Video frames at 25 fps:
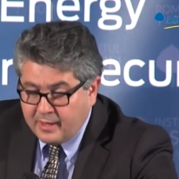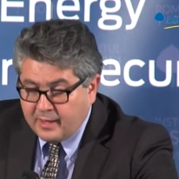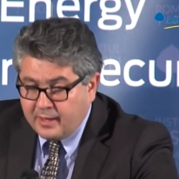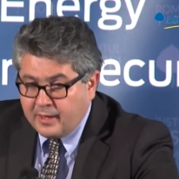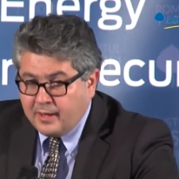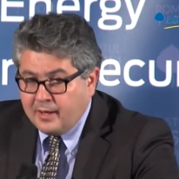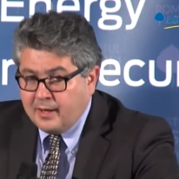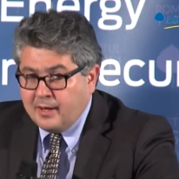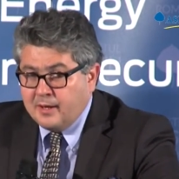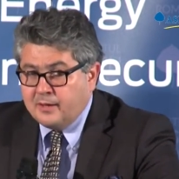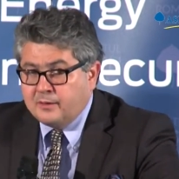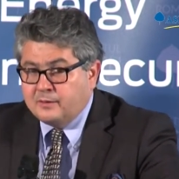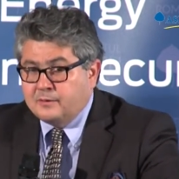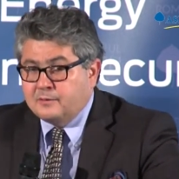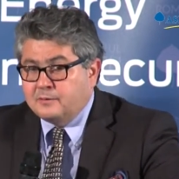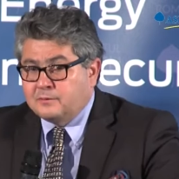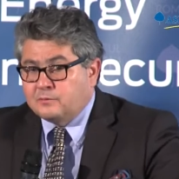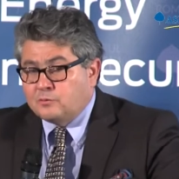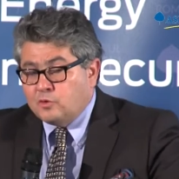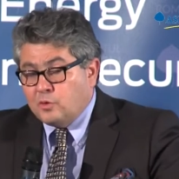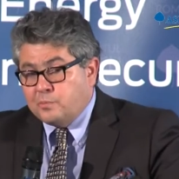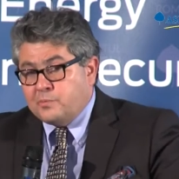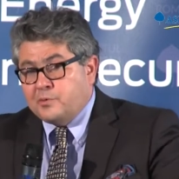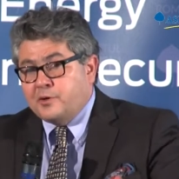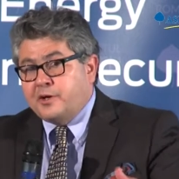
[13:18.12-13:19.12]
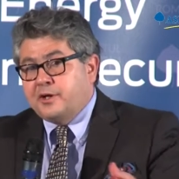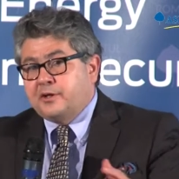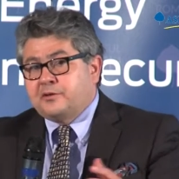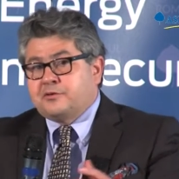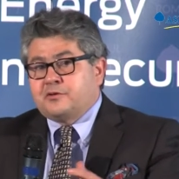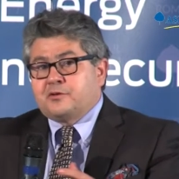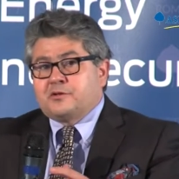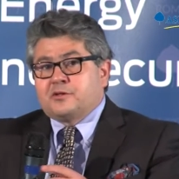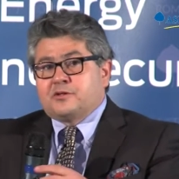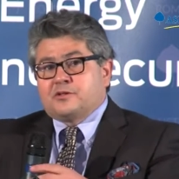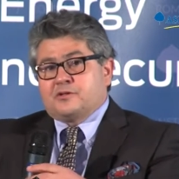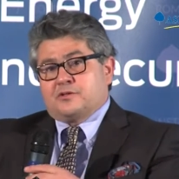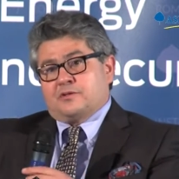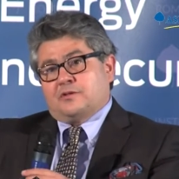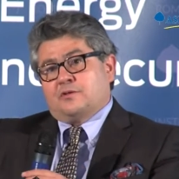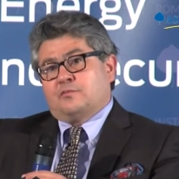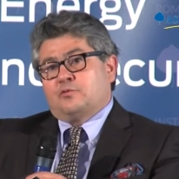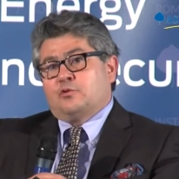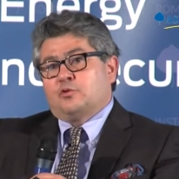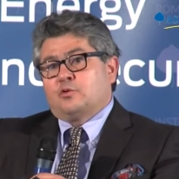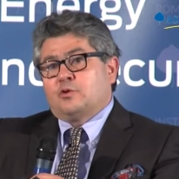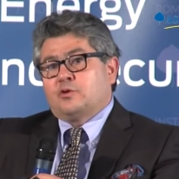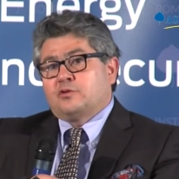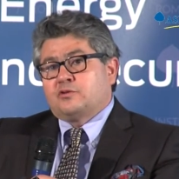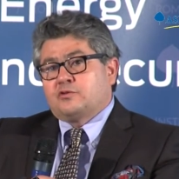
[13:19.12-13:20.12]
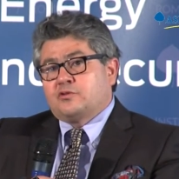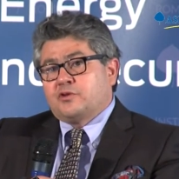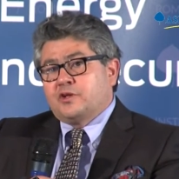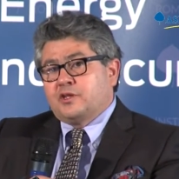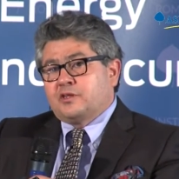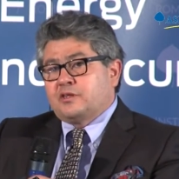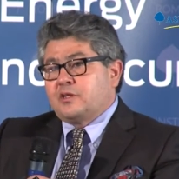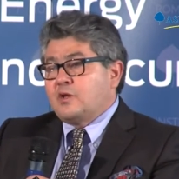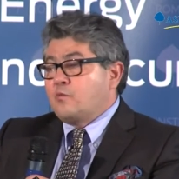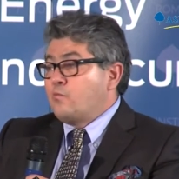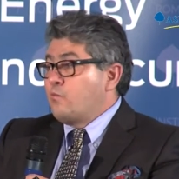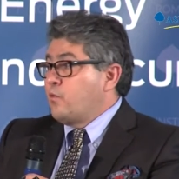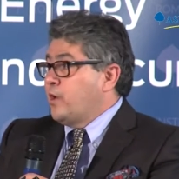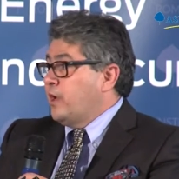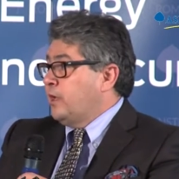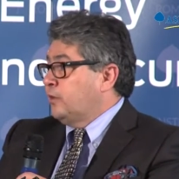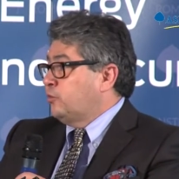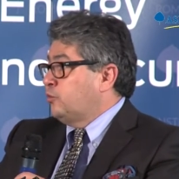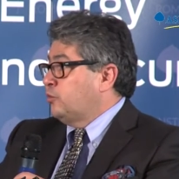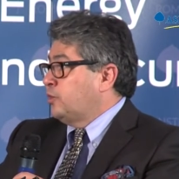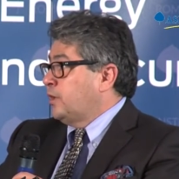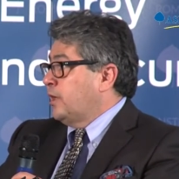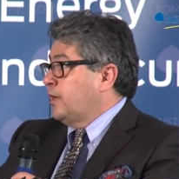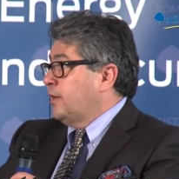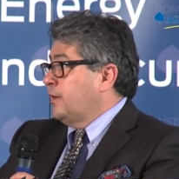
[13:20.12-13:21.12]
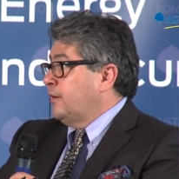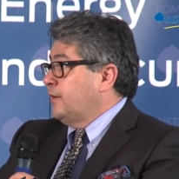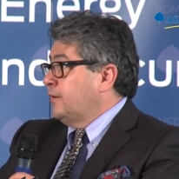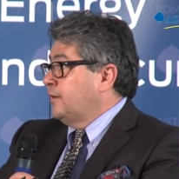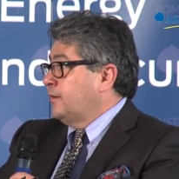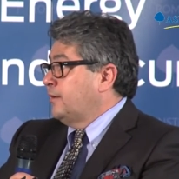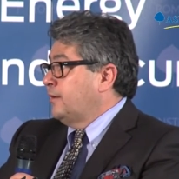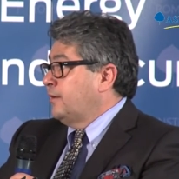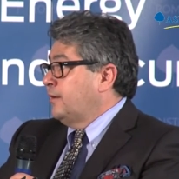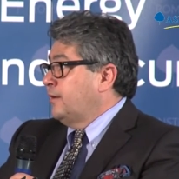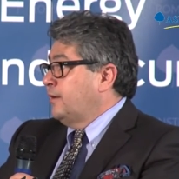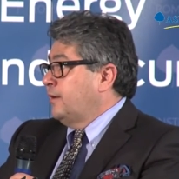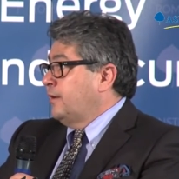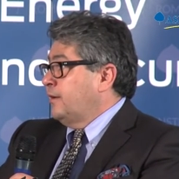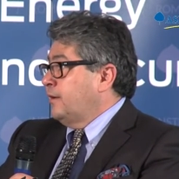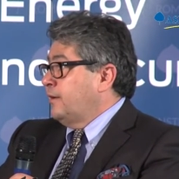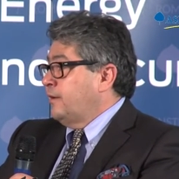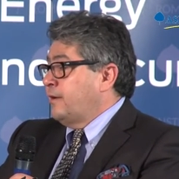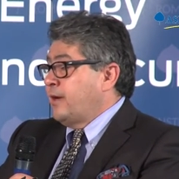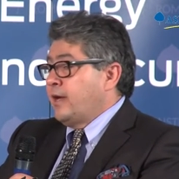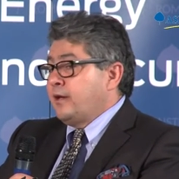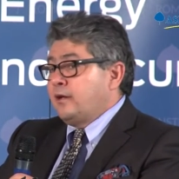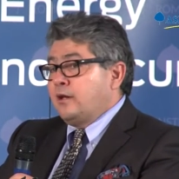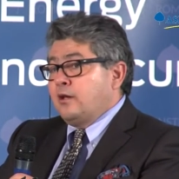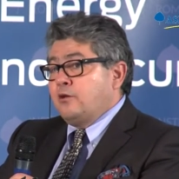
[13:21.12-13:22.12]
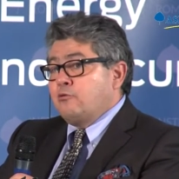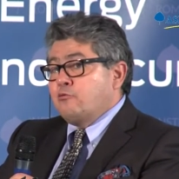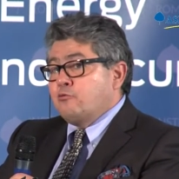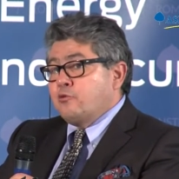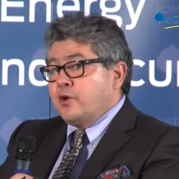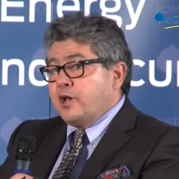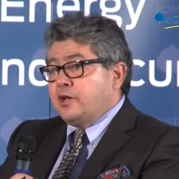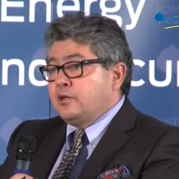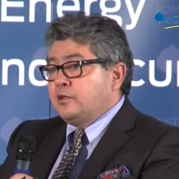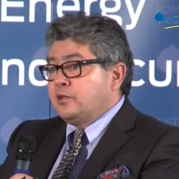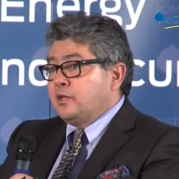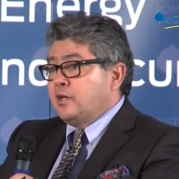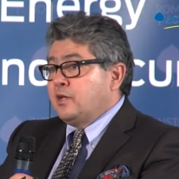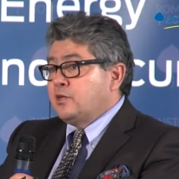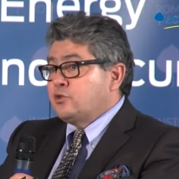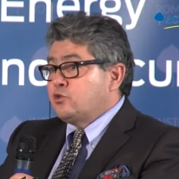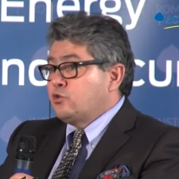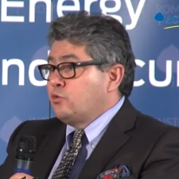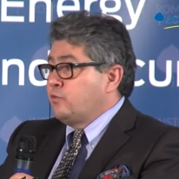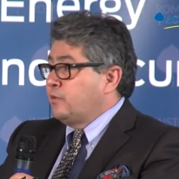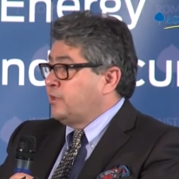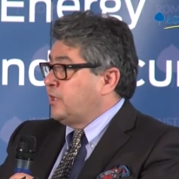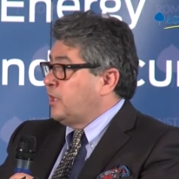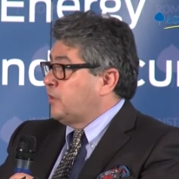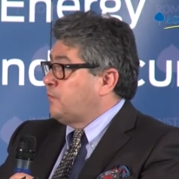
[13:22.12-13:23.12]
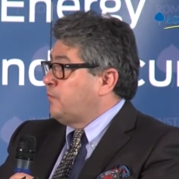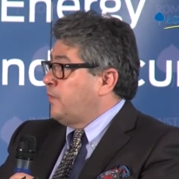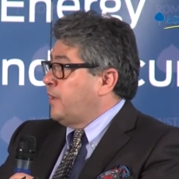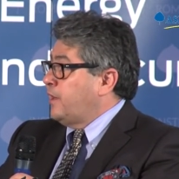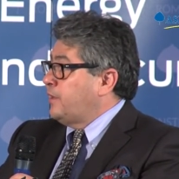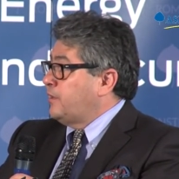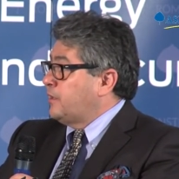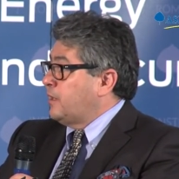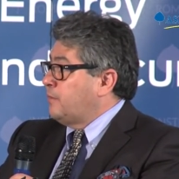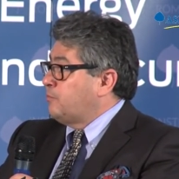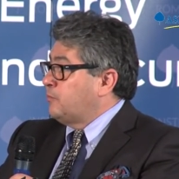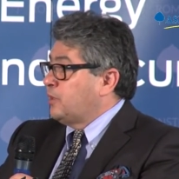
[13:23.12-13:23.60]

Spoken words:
and operators. If you don't treat them well today, and in rainy days, you will not find them.